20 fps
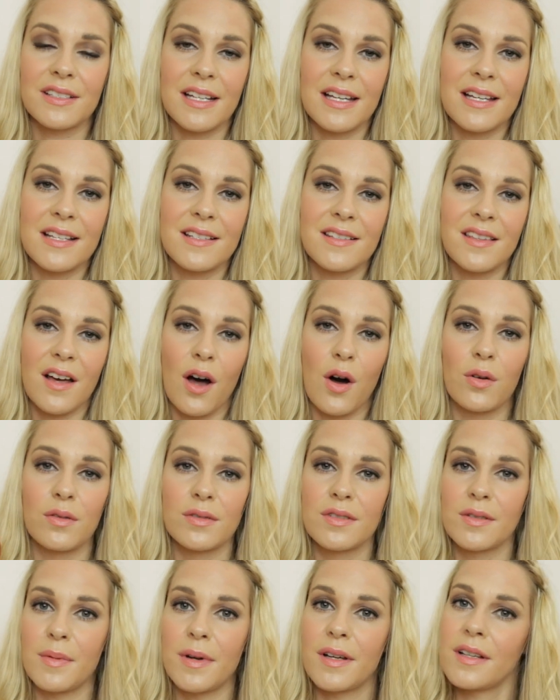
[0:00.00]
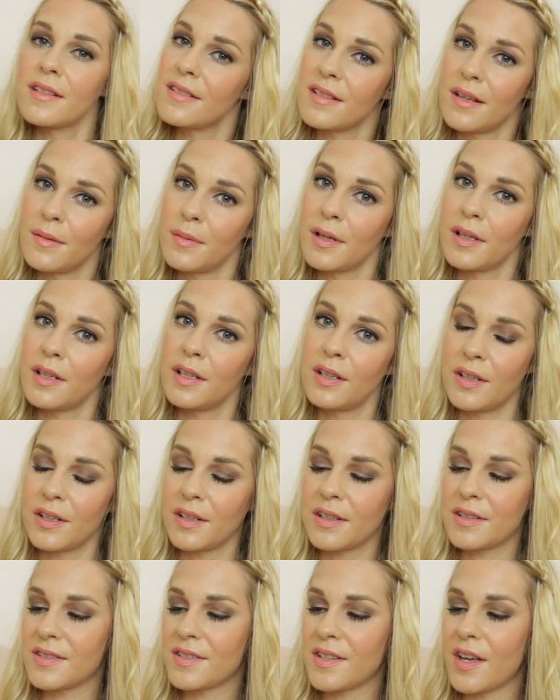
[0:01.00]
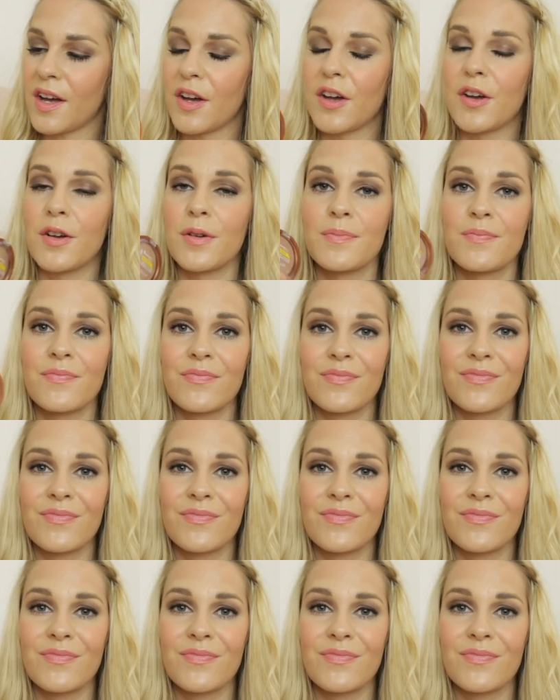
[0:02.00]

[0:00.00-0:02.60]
is the ultimate summer look. So,